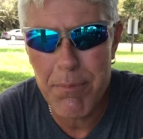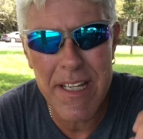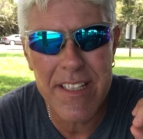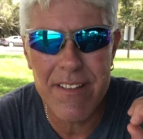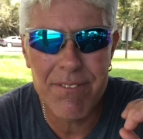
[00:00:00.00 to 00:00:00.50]

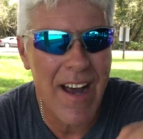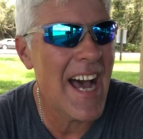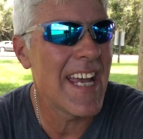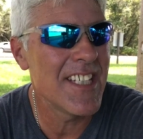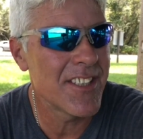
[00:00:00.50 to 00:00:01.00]
been
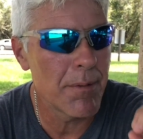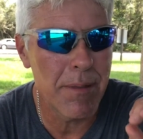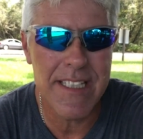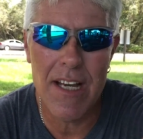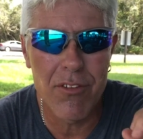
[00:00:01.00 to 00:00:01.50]
devised to
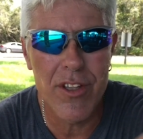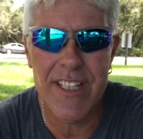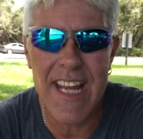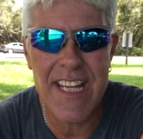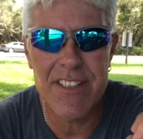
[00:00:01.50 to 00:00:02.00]
bedevil
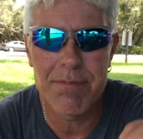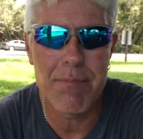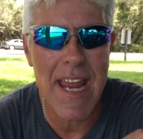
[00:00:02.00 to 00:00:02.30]
the days of